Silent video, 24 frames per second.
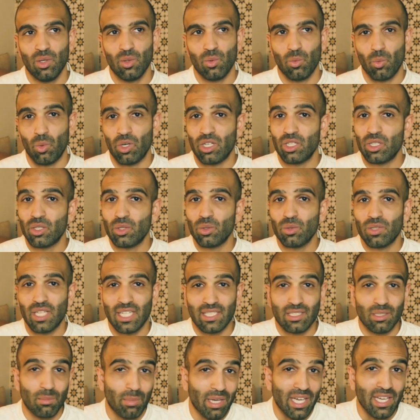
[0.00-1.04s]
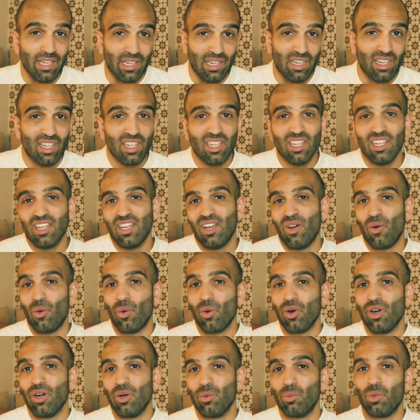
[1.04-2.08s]
what do you like to paint?
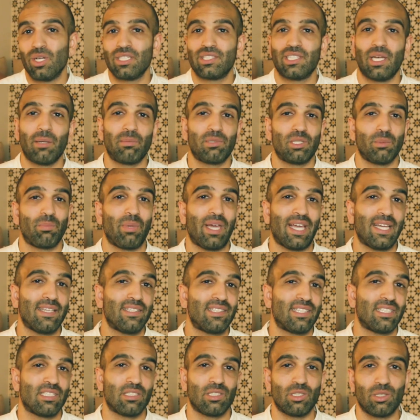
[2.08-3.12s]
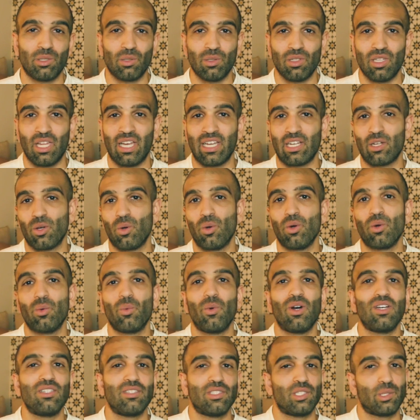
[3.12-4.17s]
Or what types of paintings do you like? Or
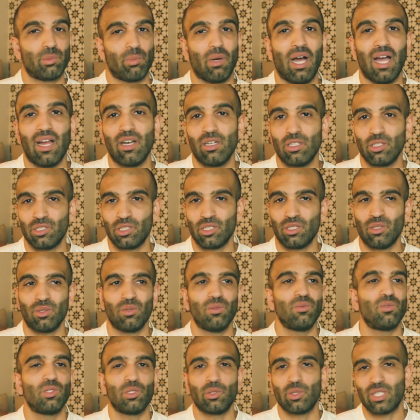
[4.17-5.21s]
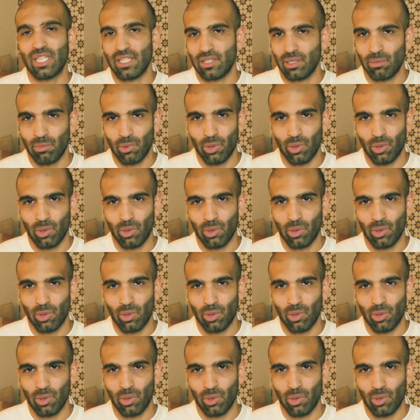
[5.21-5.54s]
what inspires you? You get the